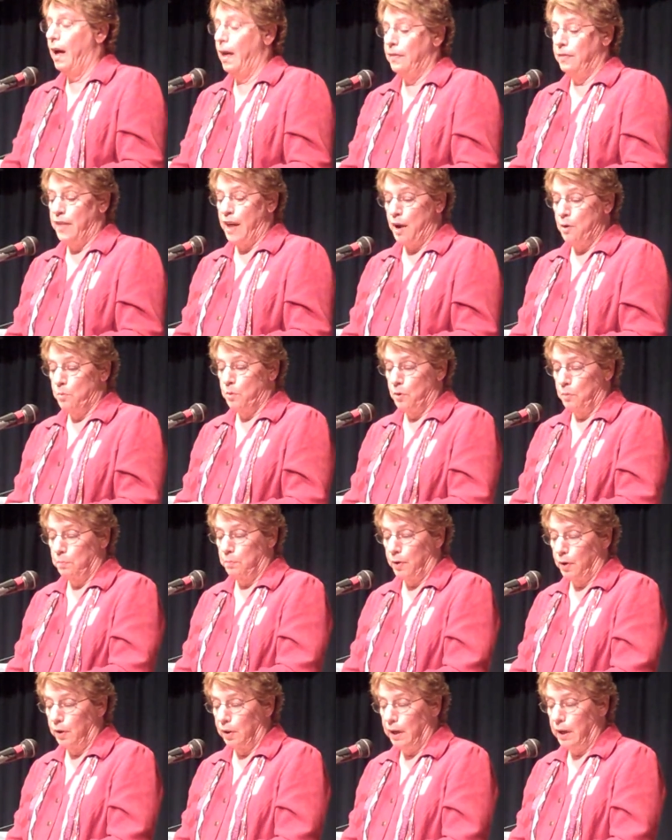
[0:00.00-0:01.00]
They will
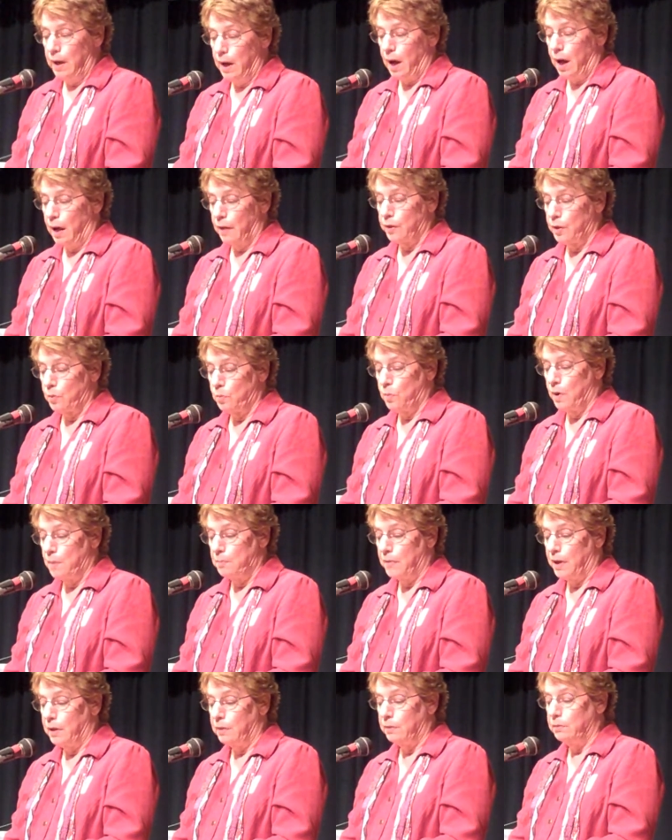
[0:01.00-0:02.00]
bully other
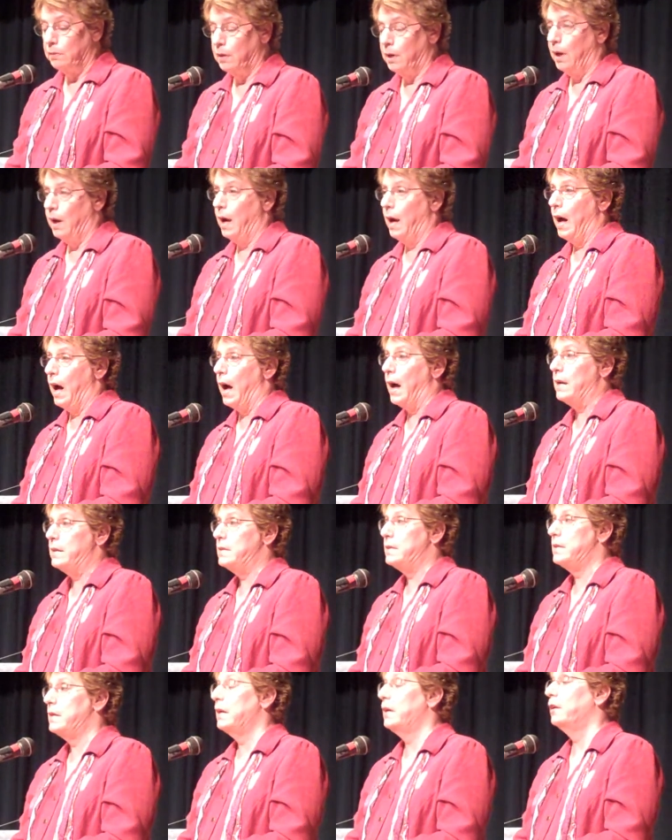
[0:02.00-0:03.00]
women
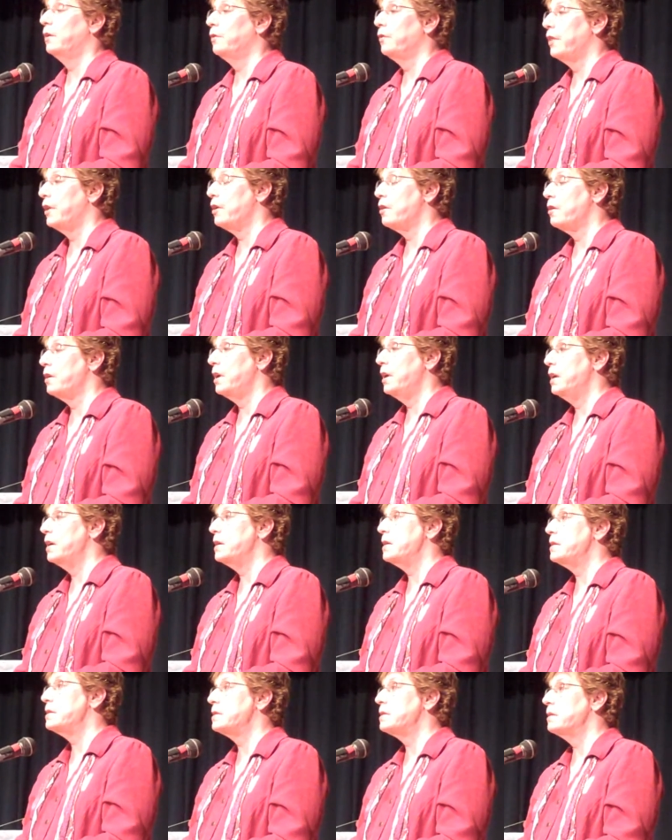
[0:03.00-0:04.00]
until there
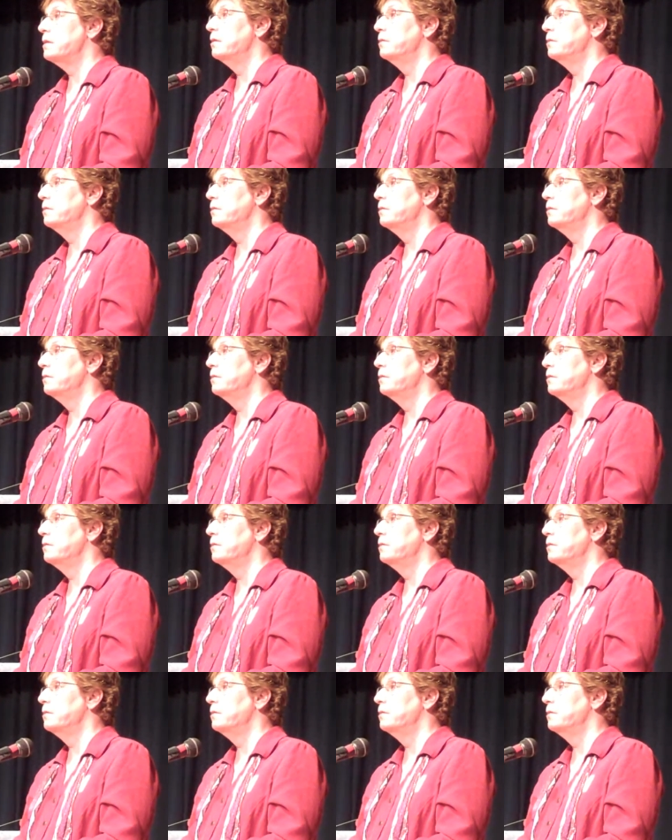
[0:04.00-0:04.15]
is